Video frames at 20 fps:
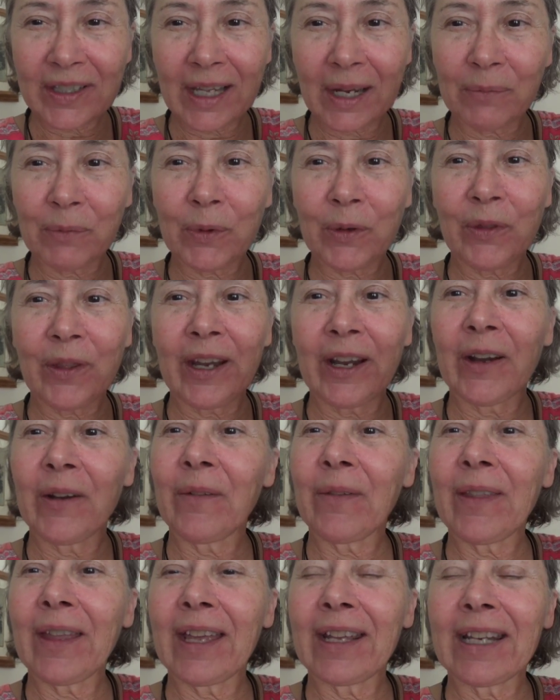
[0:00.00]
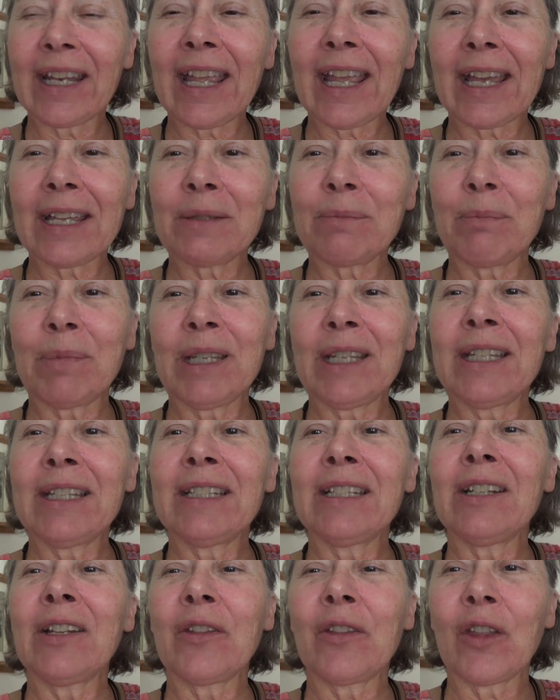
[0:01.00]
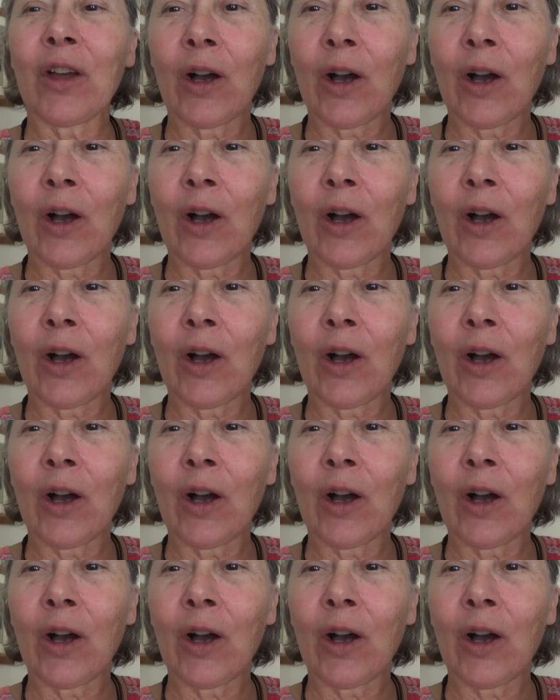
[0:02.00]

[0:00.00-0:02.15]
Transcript: that were there that had been the